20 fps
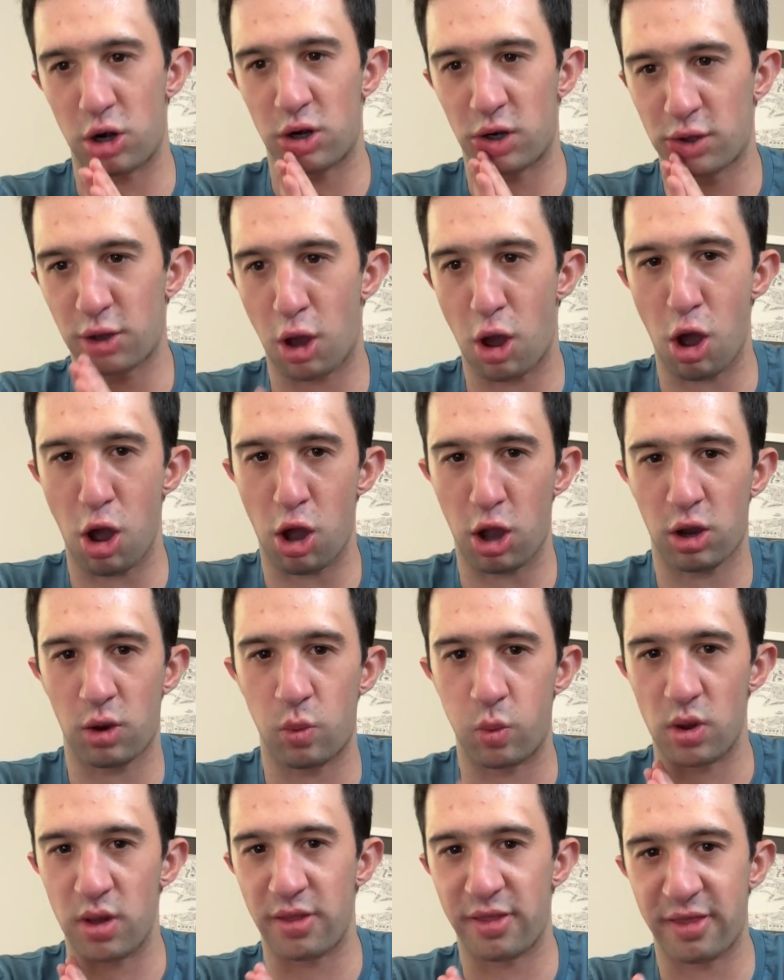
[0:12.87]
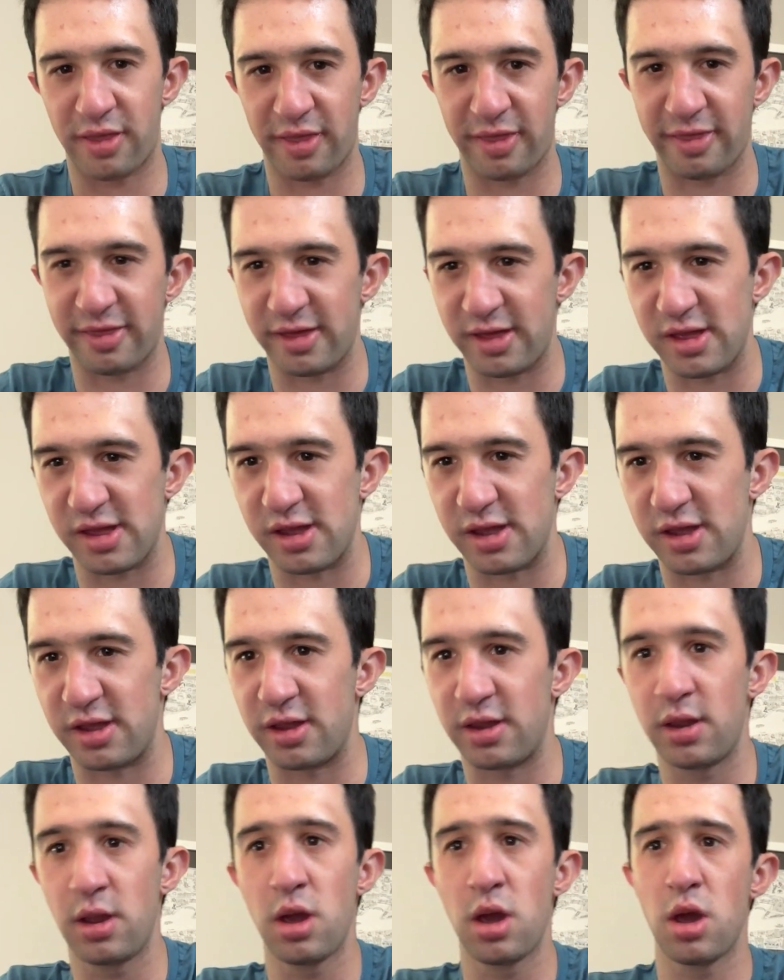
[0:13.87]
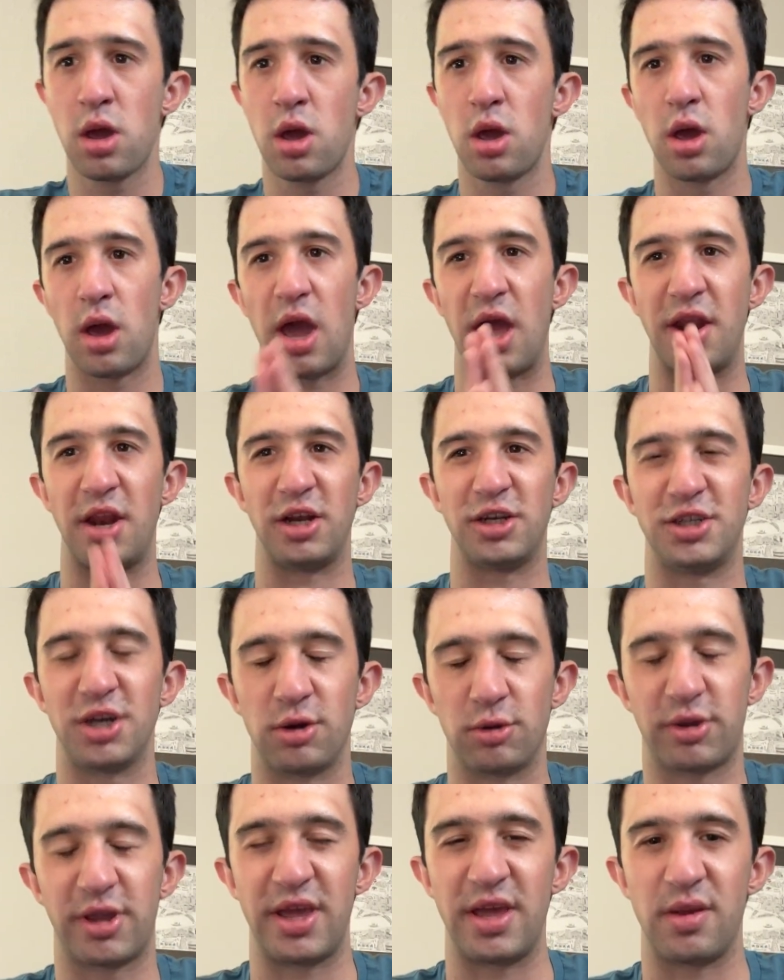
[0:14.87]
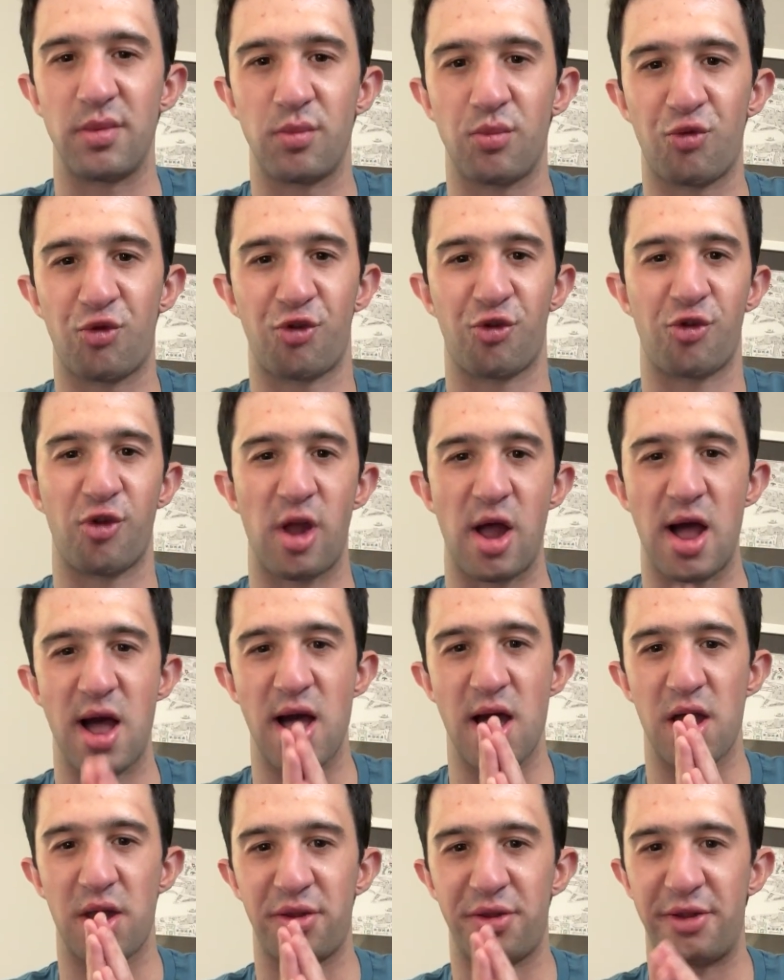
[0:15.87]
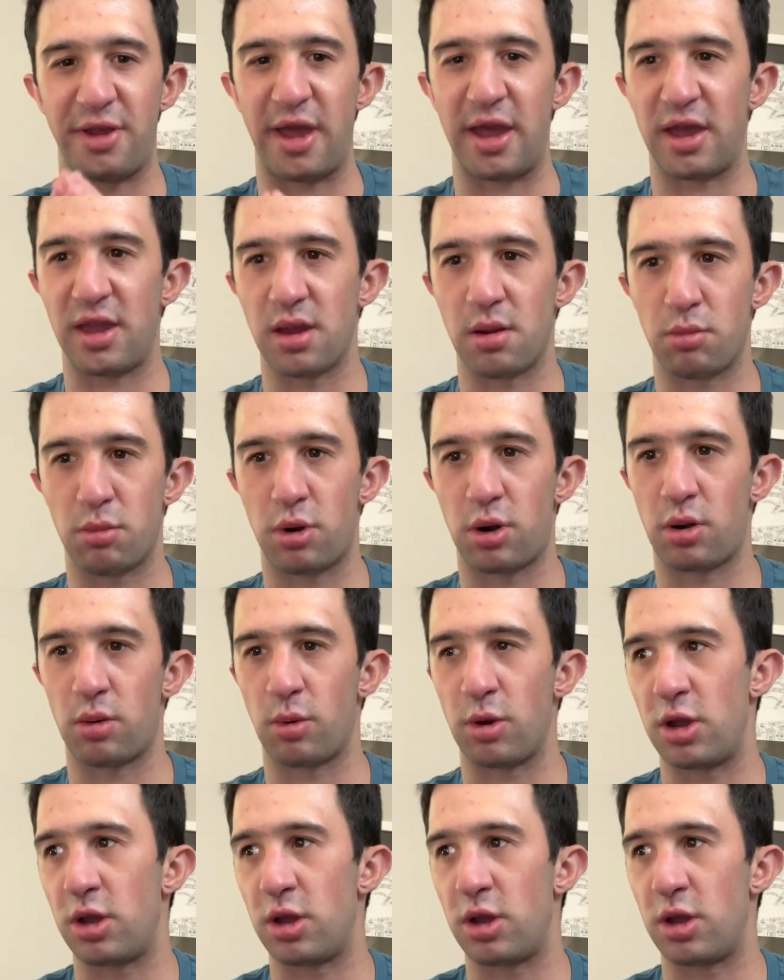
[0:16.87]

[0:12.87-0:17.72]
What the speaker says: talk with the NHL teams day number